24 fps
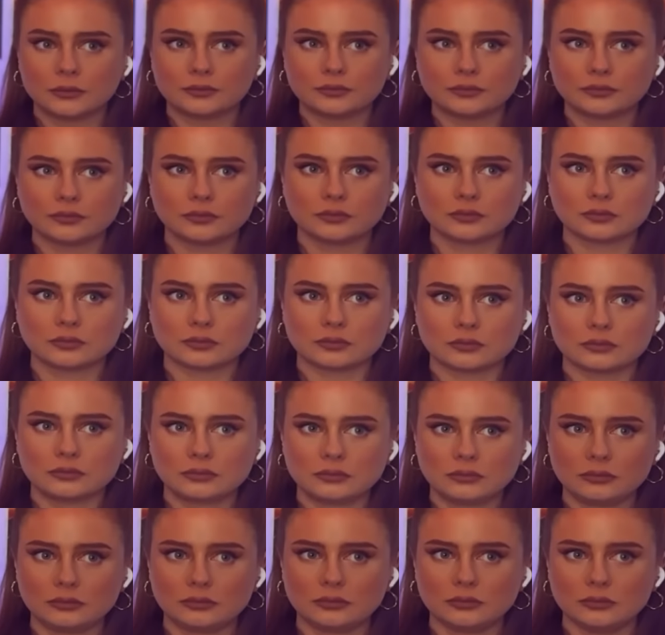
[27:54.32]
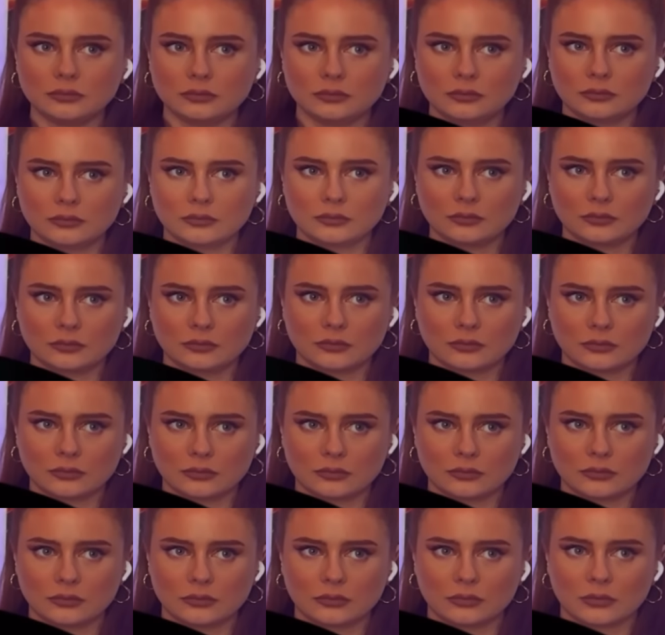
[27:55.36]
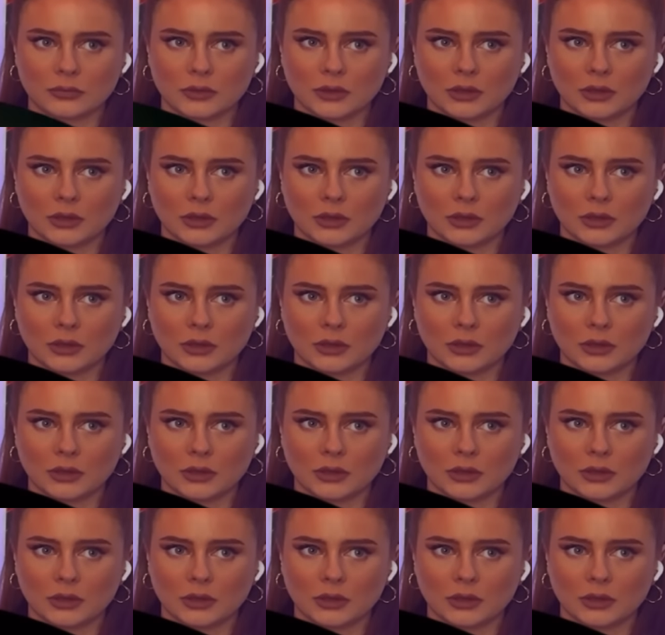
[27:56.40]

This person isn't speaking.